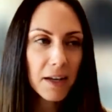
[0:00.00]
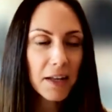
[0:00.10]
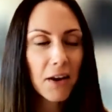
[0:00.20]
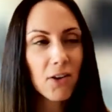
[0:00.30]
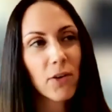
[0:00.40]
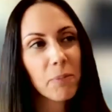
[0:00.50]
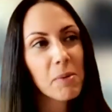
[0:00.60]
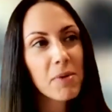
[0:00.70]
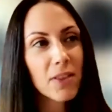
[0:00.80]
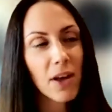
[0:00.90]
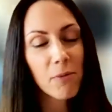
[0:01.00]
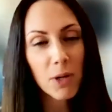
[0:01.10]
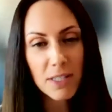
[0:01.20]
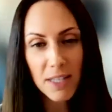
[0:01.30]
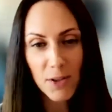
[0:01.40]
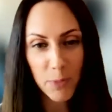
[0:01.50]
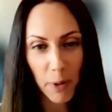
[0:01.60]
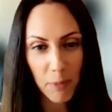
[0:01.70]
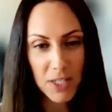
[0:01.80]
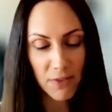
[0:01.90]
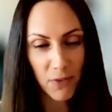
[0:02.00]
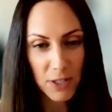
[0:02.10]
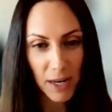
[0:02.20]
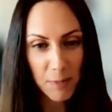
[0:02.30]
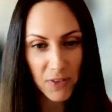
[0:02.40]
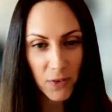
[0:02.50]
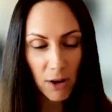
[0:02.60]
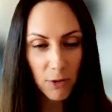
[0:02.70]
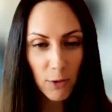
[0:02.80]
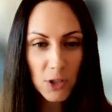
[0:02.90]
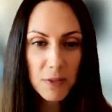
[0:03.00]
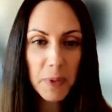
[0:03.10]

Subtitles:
I don't know, maybe I want to say there's probably different types of cockroaches,